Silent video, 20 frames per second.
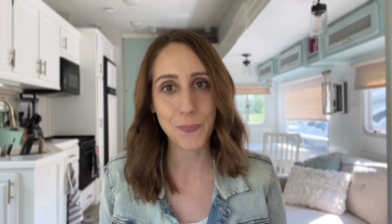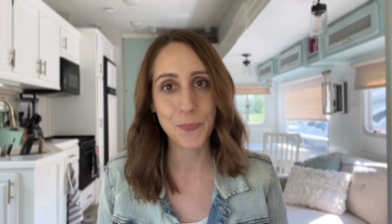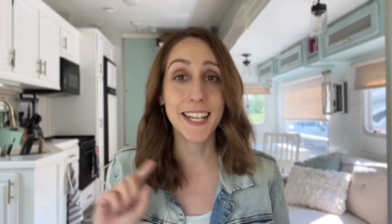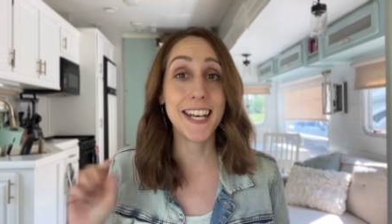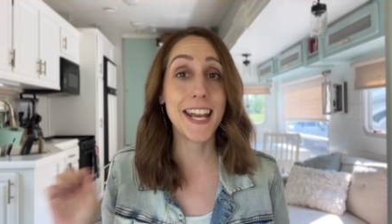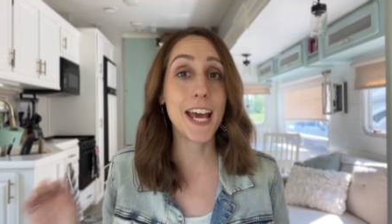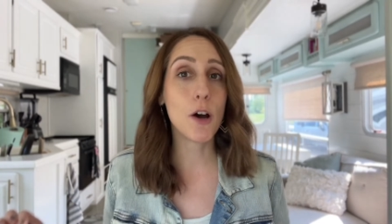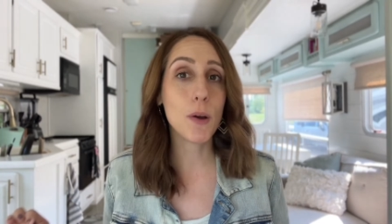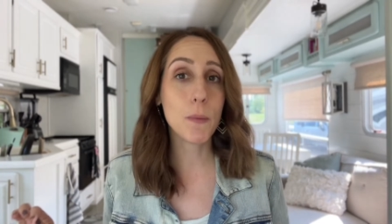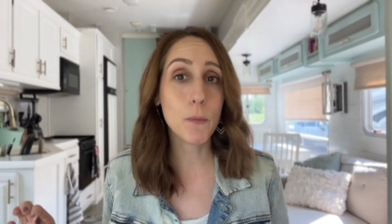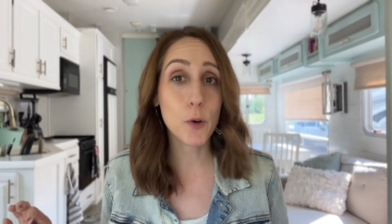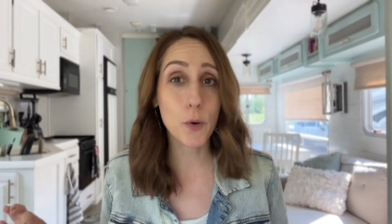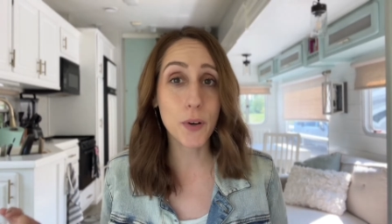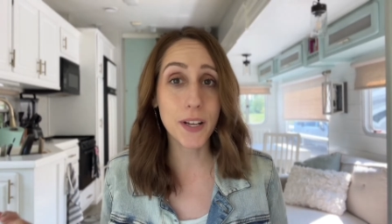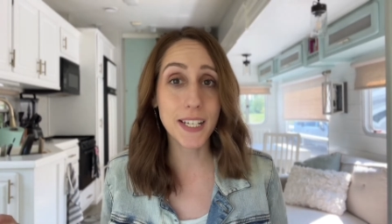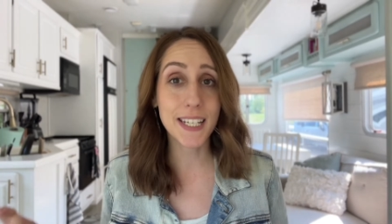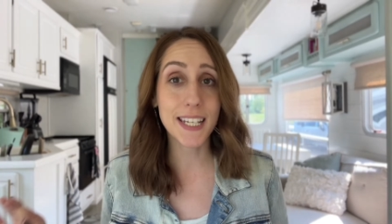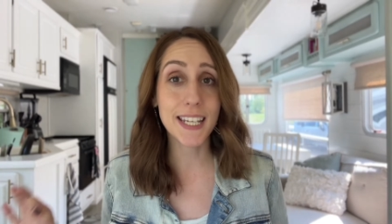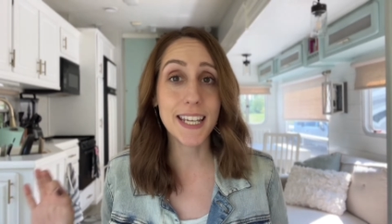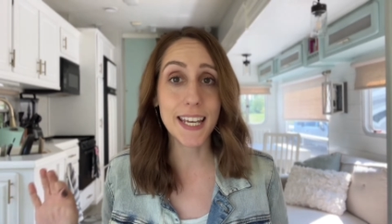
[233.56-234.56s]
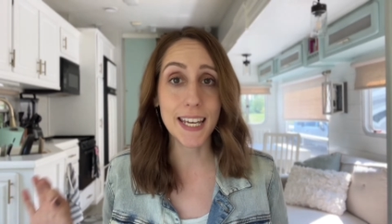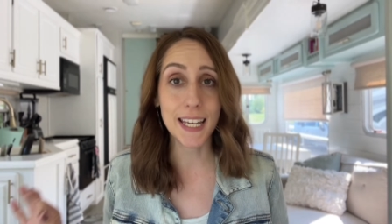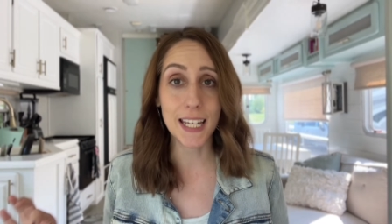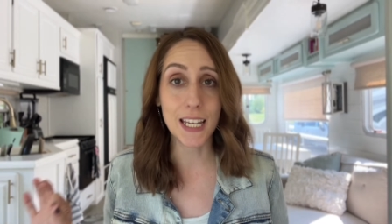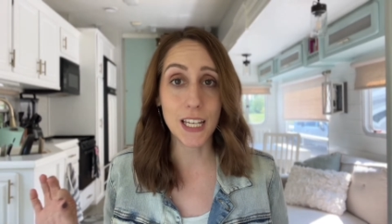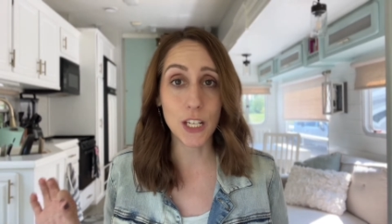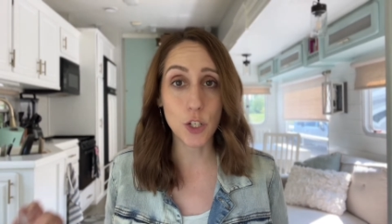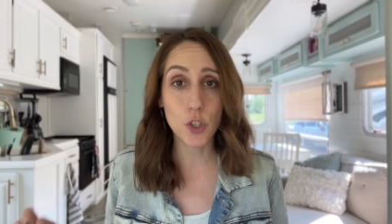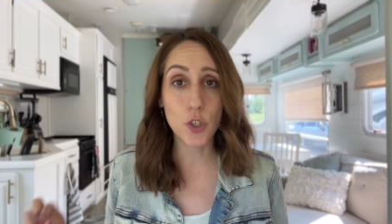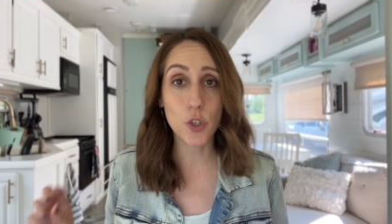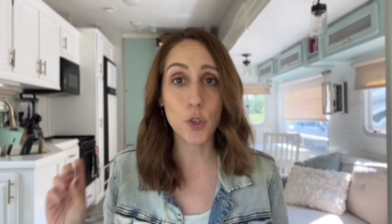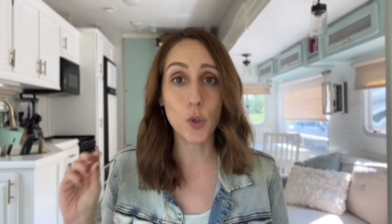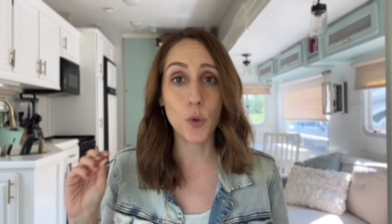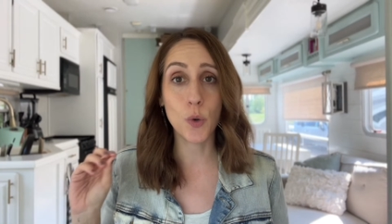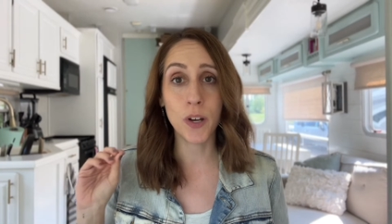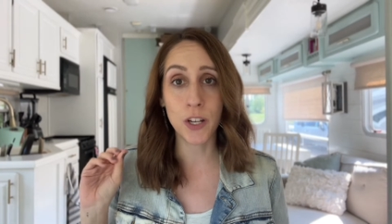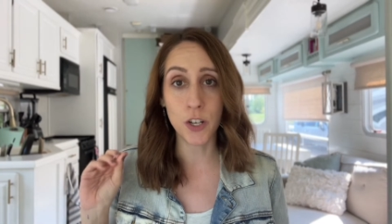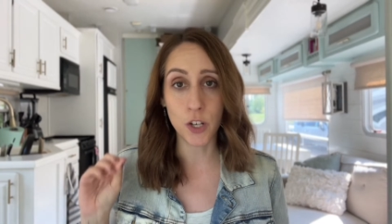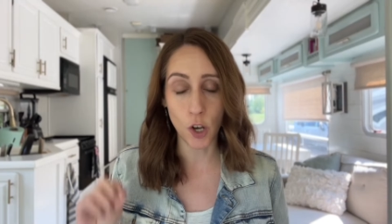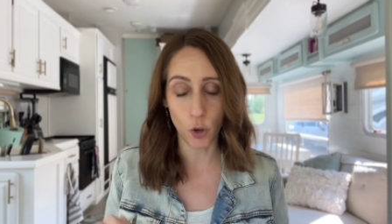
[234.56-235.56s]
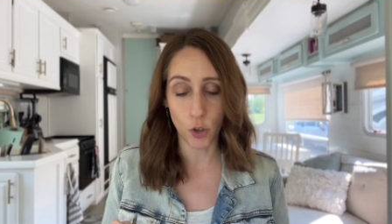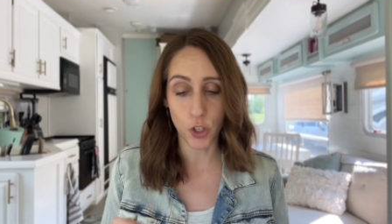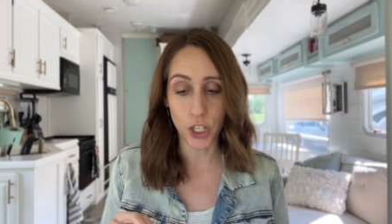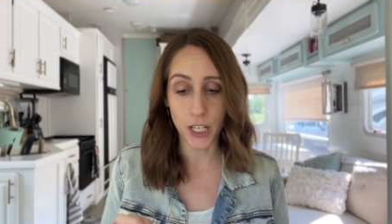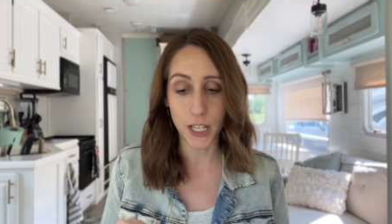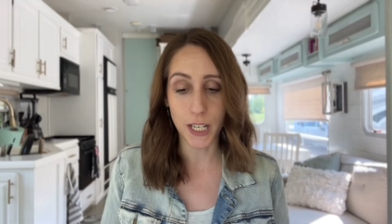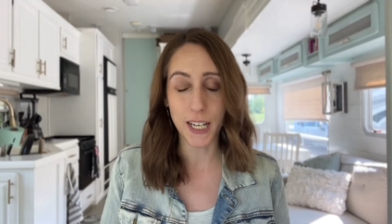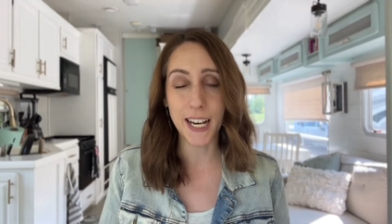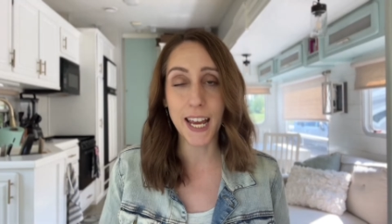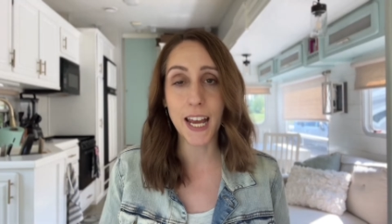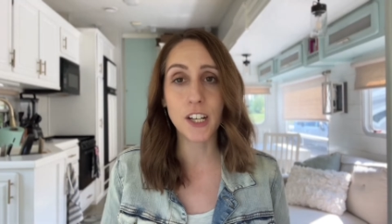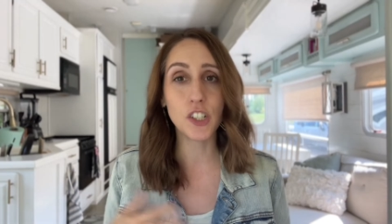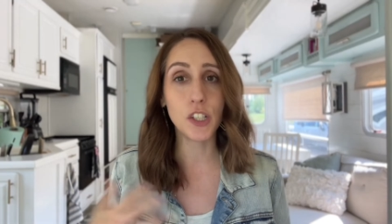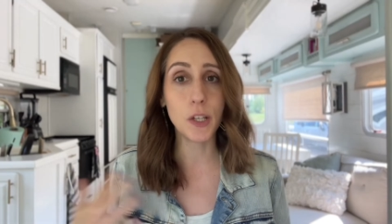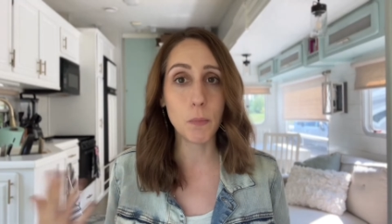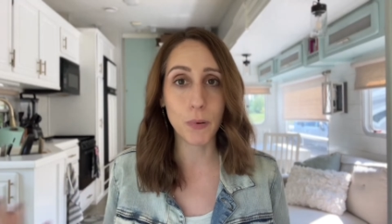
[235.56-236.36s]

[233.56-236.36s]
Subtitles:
Now I'm going to get into Notion and actually